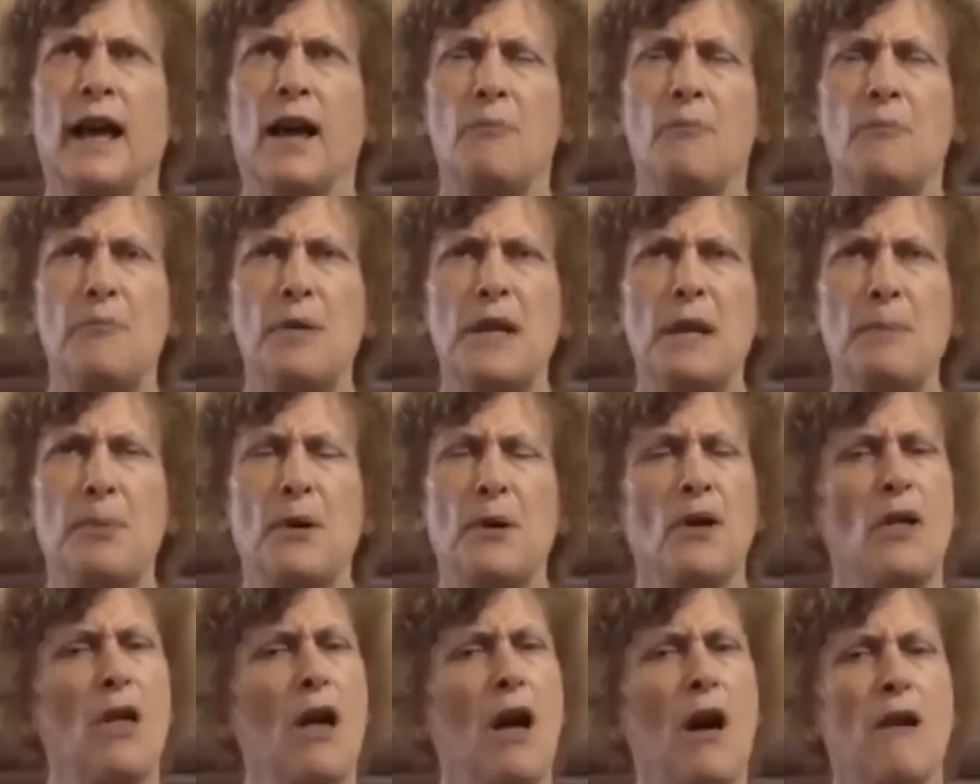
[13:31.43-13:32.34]
people
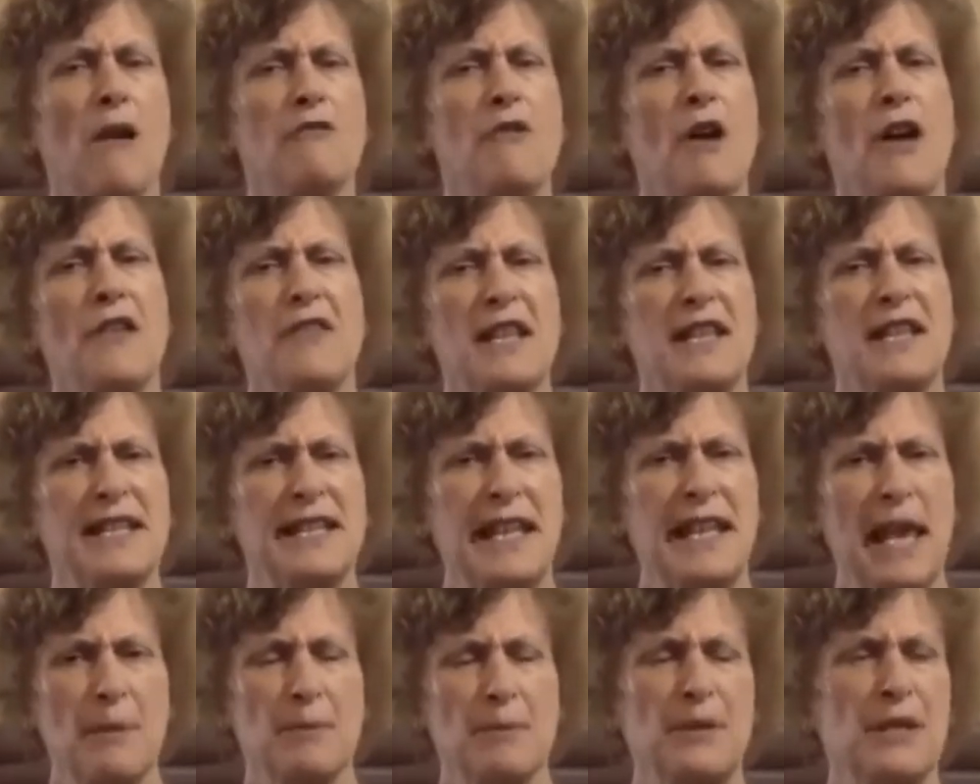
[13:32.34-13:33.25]
are rather
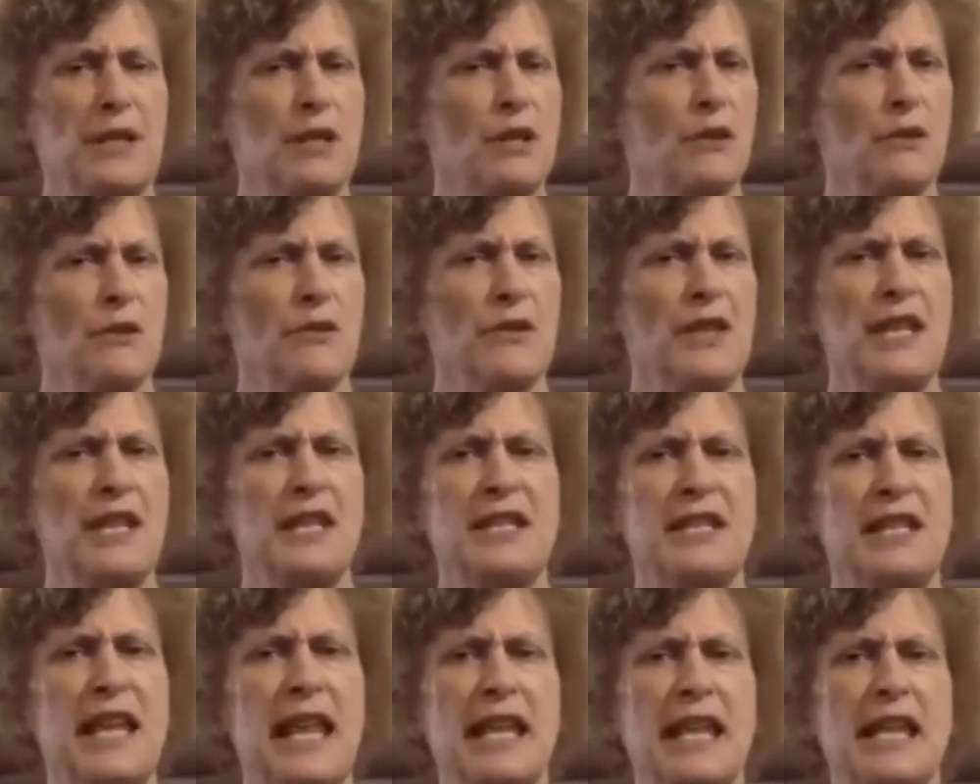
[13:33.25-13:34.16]
skeptical these
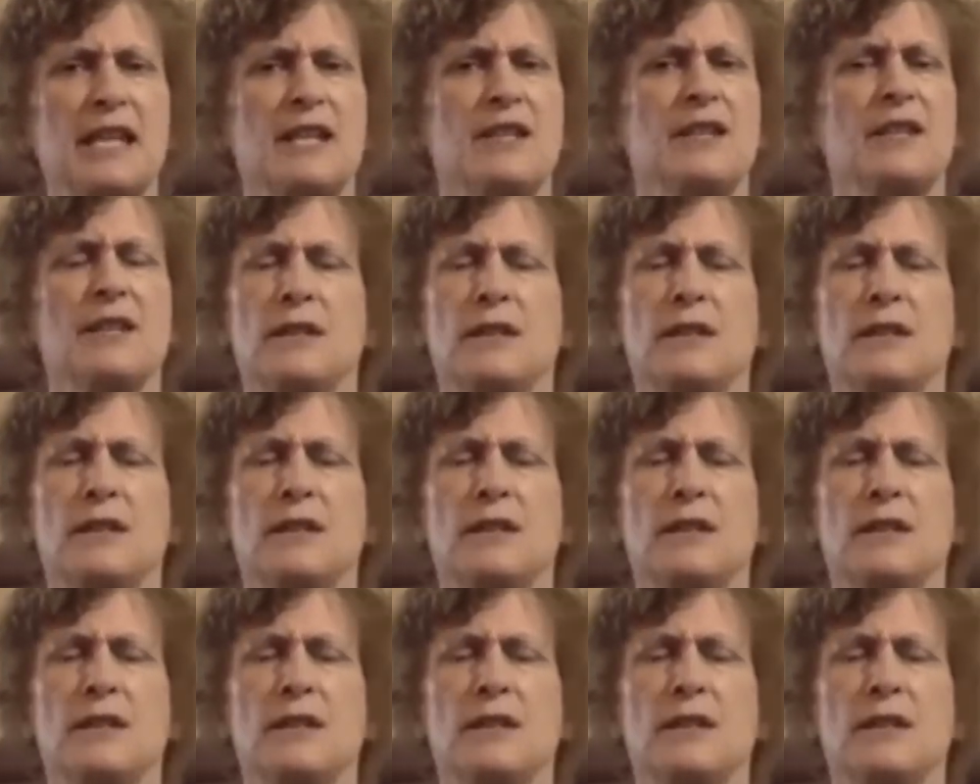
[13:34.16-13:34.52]
days.